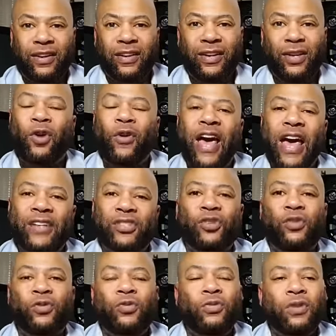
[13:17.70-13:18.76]
you know as
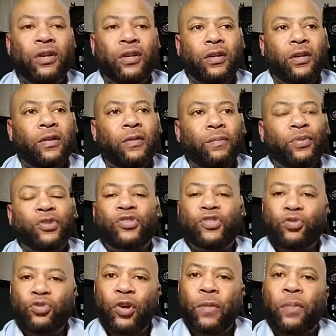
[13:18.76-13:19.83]
you
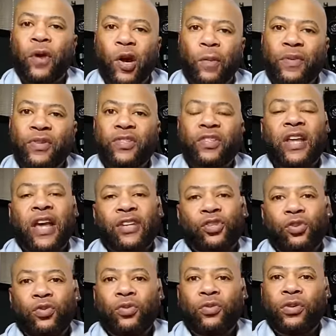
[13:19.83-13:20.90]
pursue your purpose and as
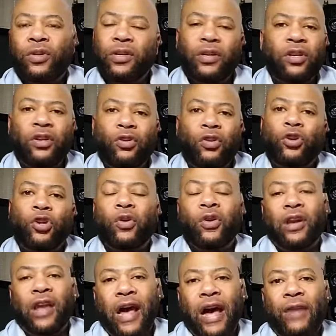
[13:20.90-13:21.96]
you you know you're
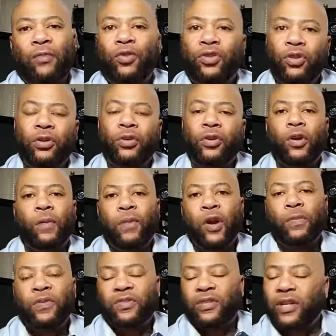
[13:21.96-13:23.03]
in line with your your
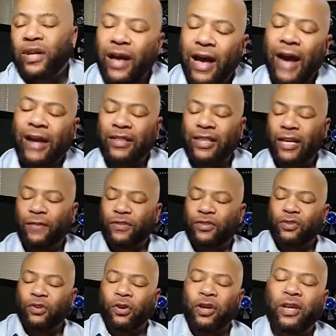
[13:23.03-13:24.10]
purpose i can think of a
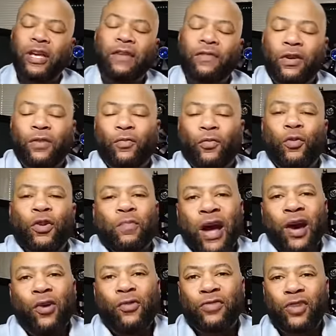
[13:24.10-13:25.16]
story even with
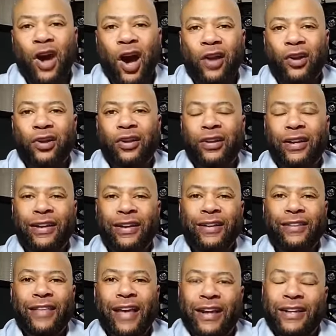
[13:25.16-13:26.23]
my own daughter
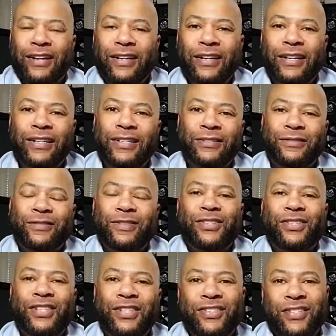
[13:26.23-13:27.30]
that uh
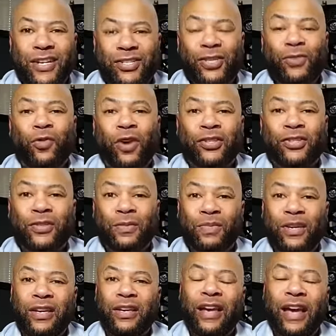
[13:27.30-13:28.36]
she says she wants to
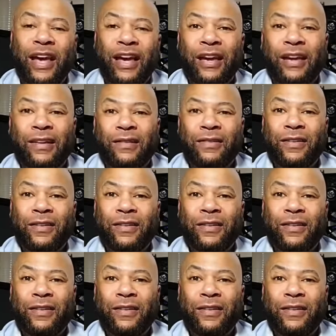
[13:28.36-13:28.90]
be a